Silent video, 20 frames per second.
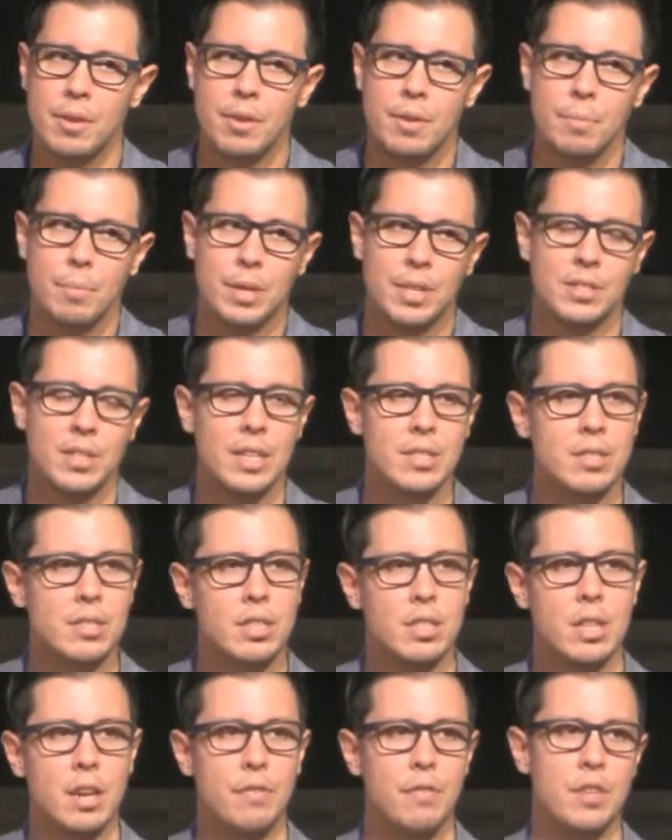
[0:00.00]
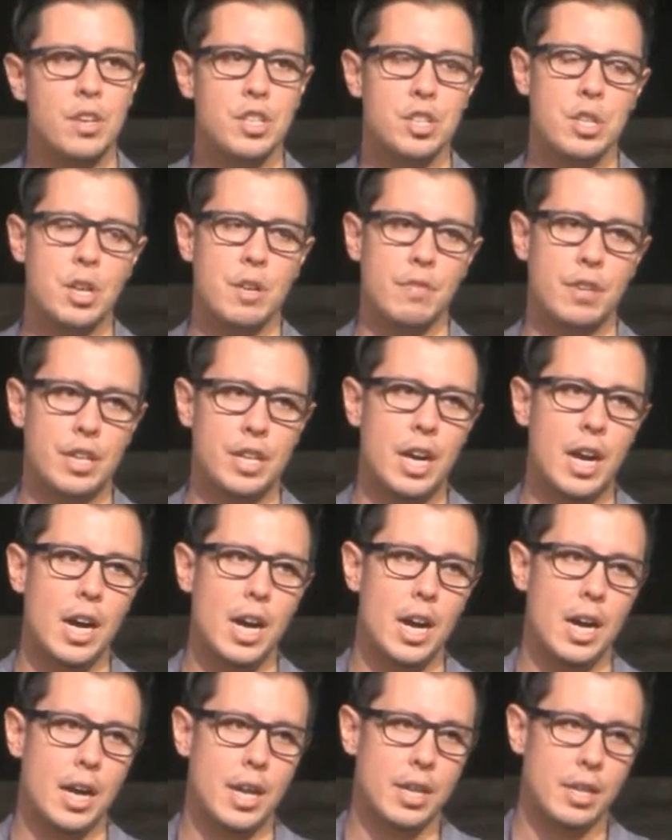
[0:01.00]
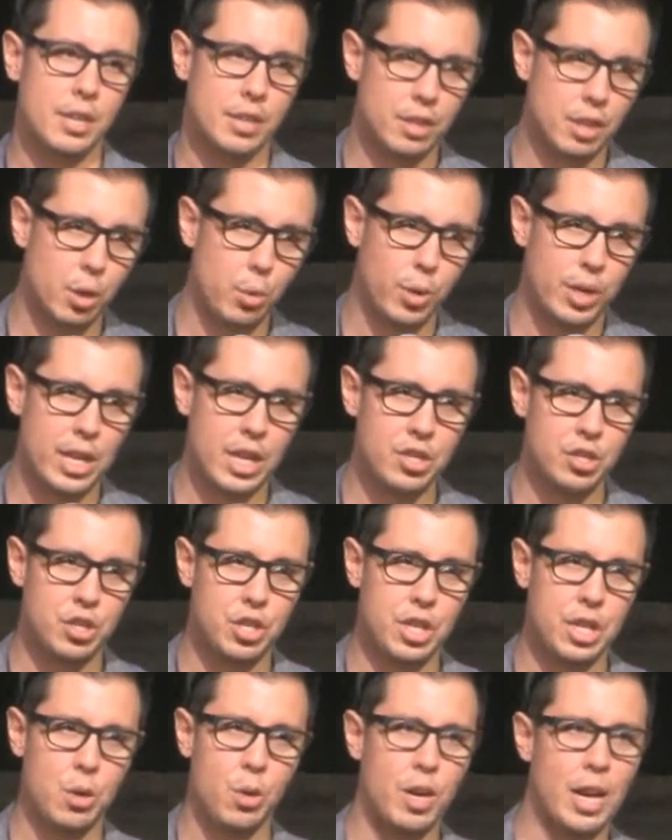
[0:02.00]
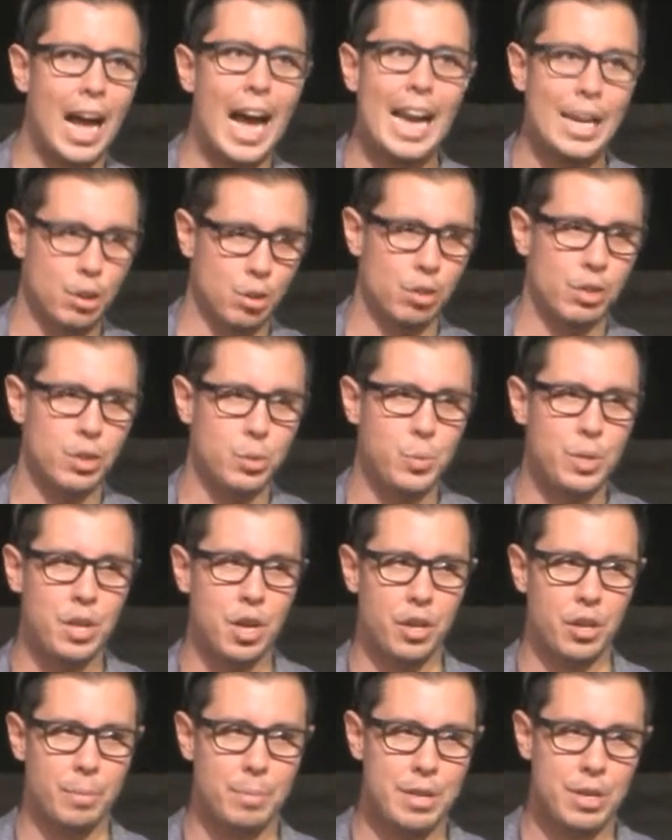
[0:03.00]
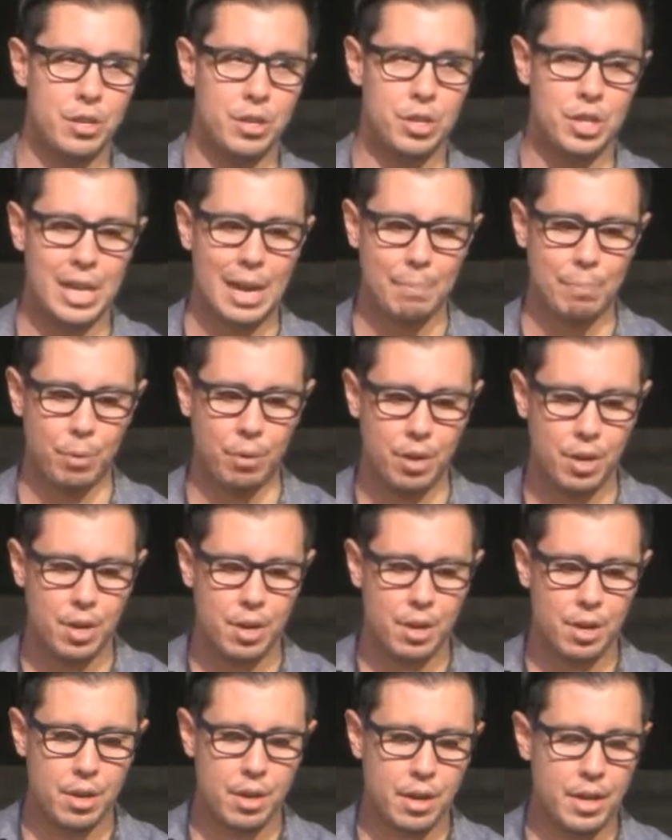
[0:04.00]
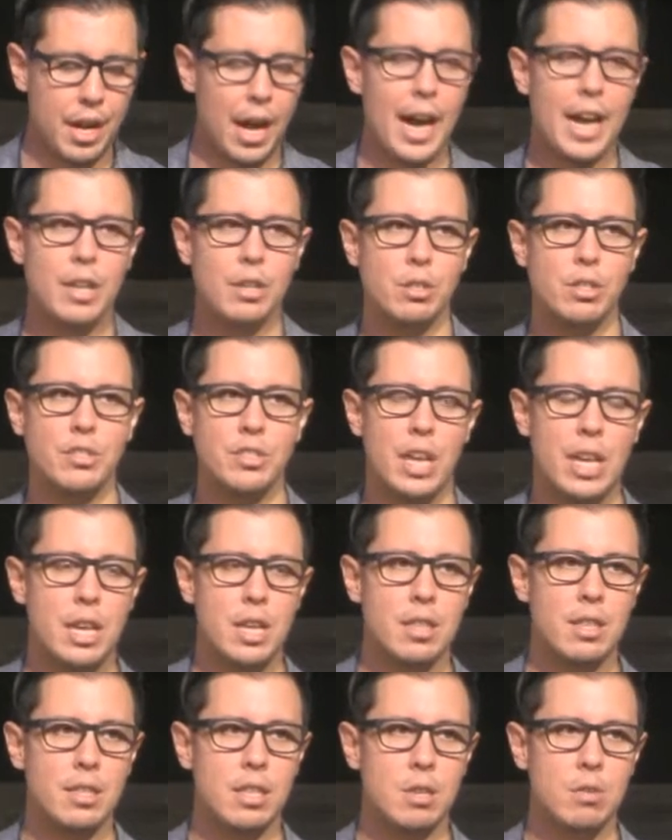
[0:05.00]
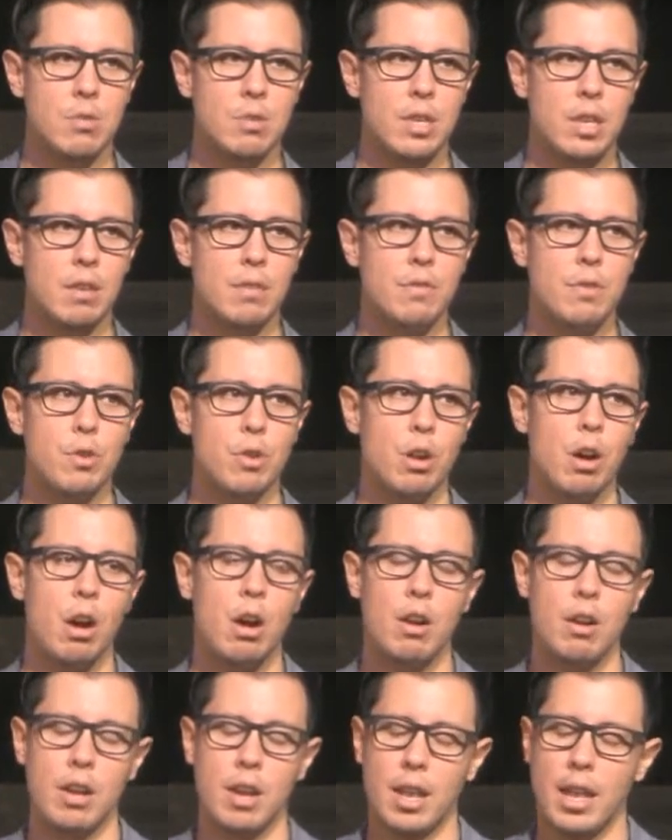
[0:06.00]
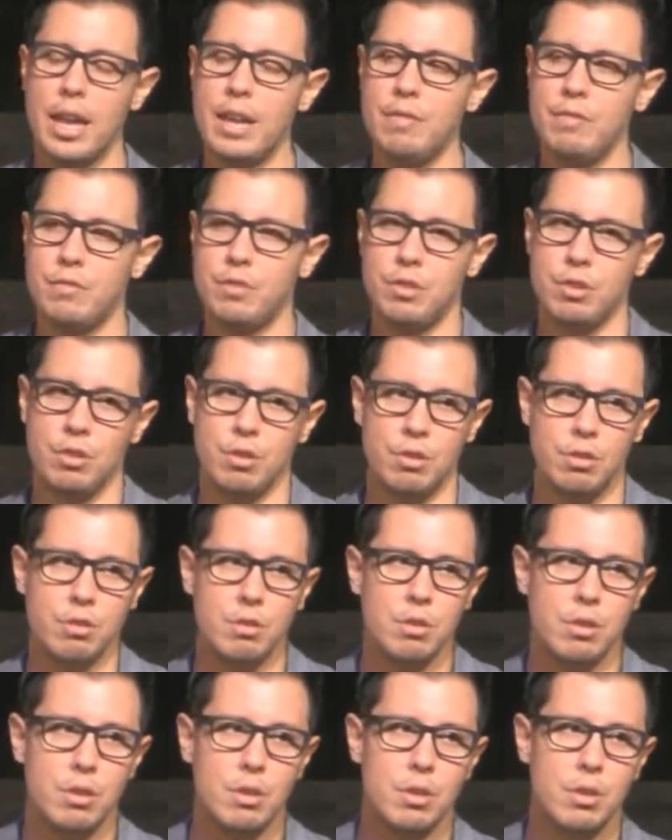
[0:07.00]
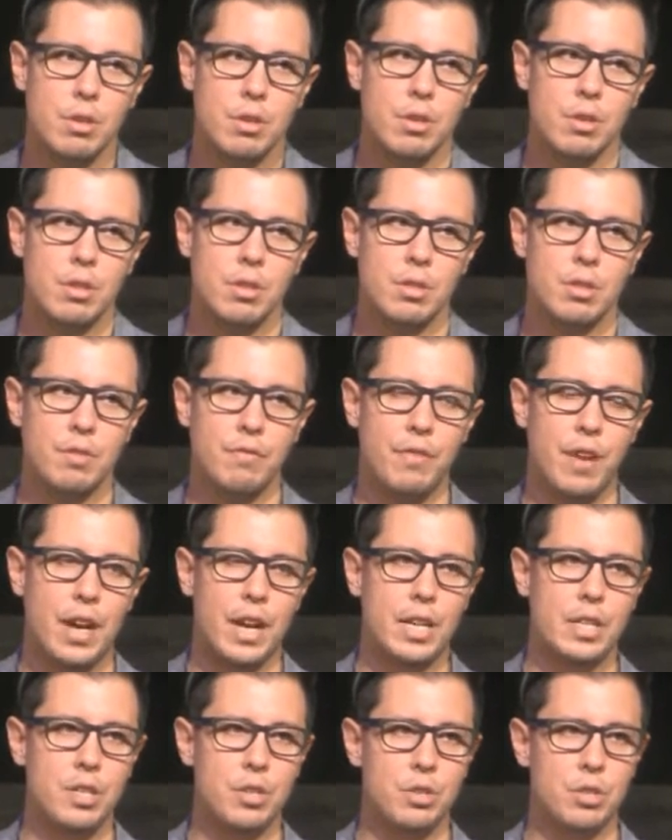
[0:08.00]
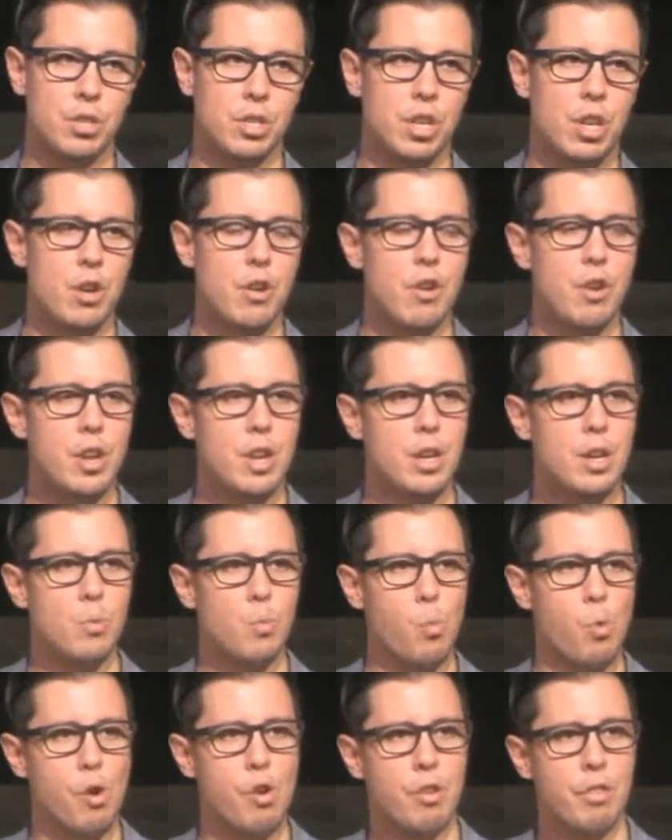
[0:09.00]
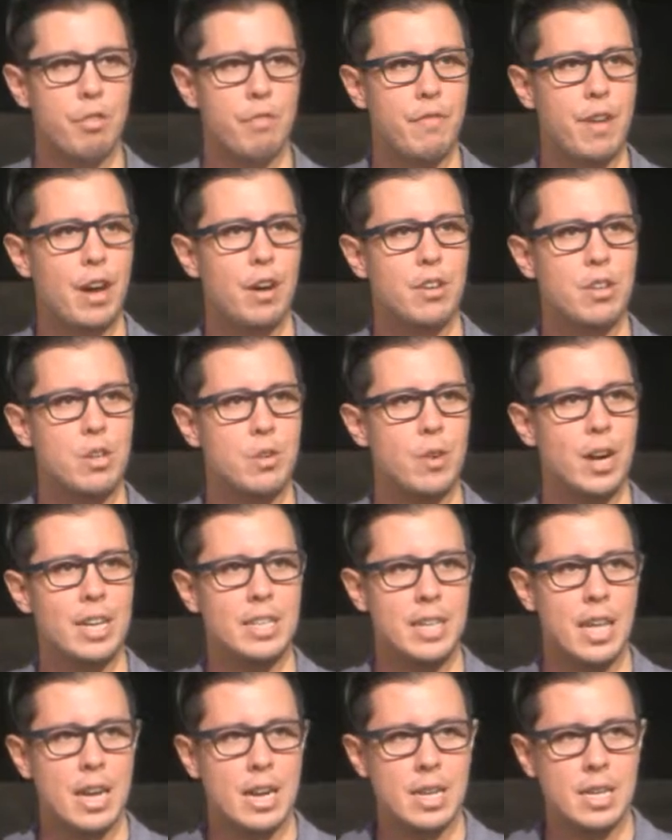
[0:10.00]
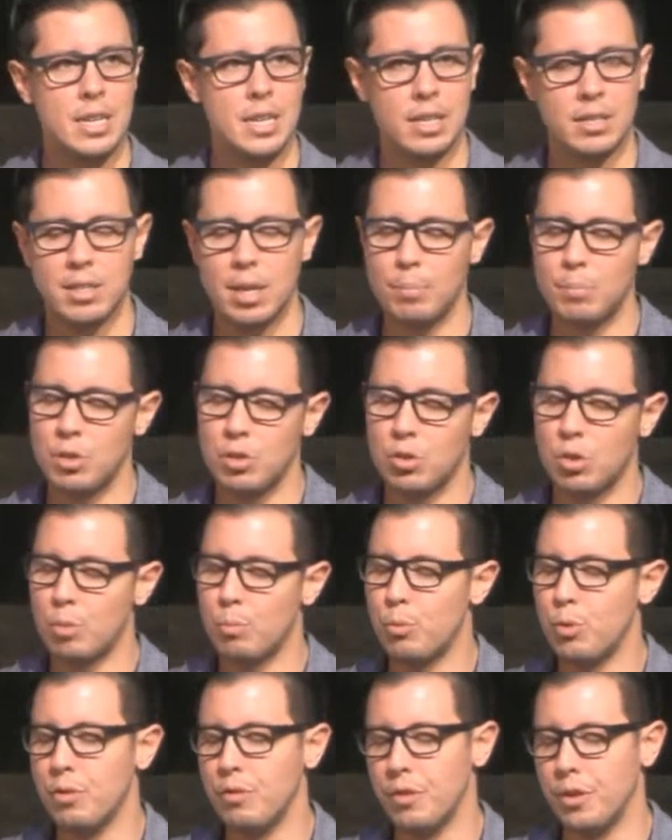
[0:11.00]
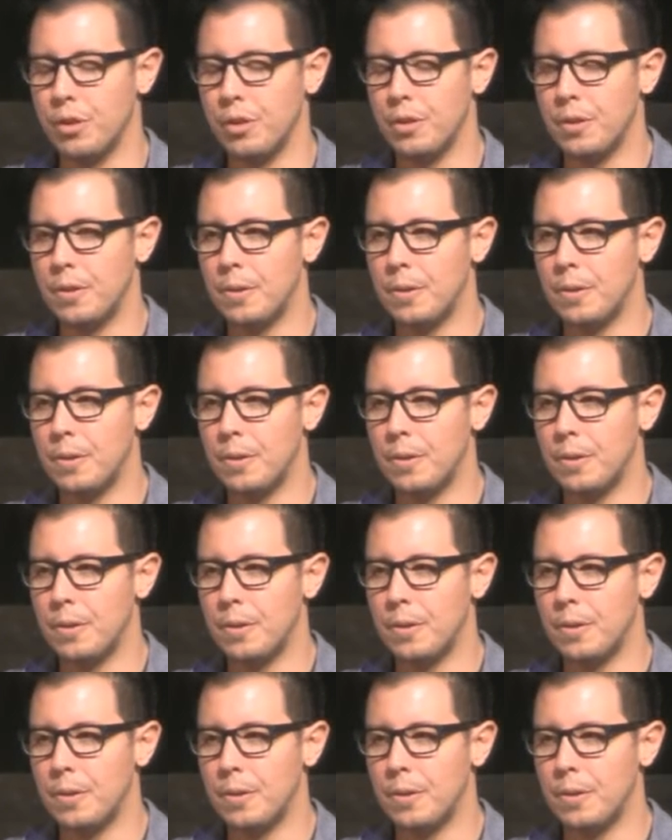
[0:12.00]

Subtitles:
Because that's the definition of a god, lowercase g, or an idol, as we call them here at the chapel. An idol is anything that you give your heart and life to find your security, worth, value, identity, acceptance, or approval.